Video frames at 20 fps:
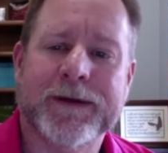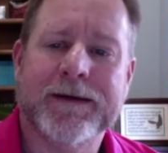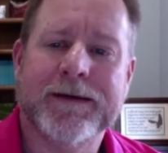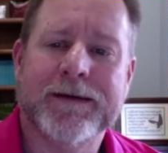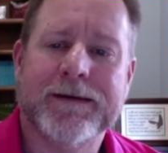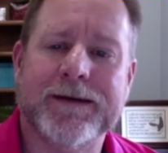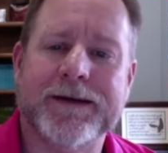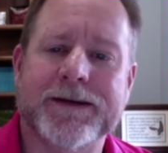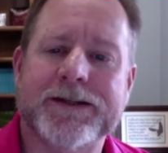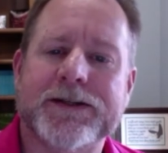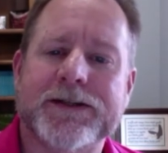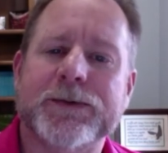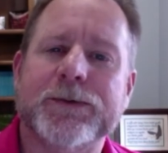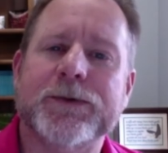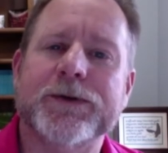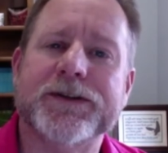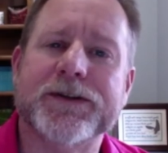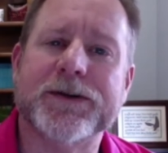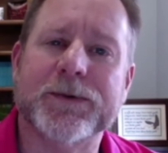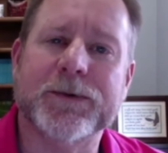This
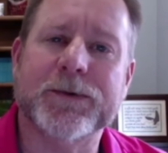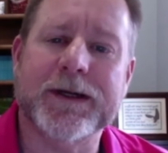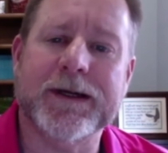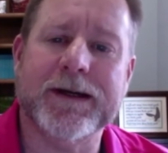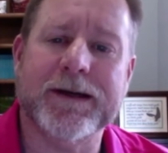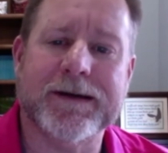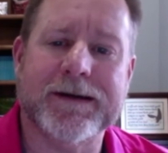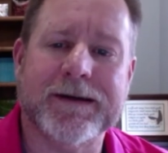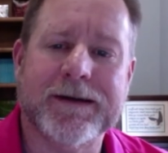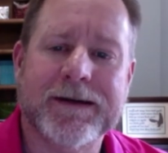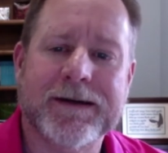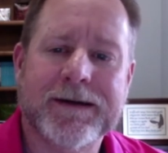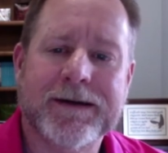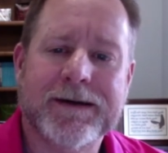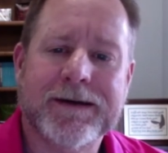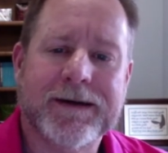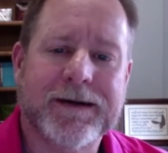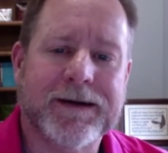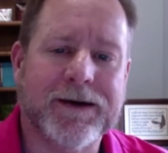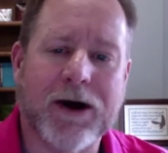was the week
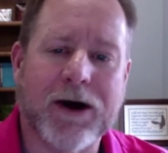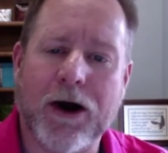in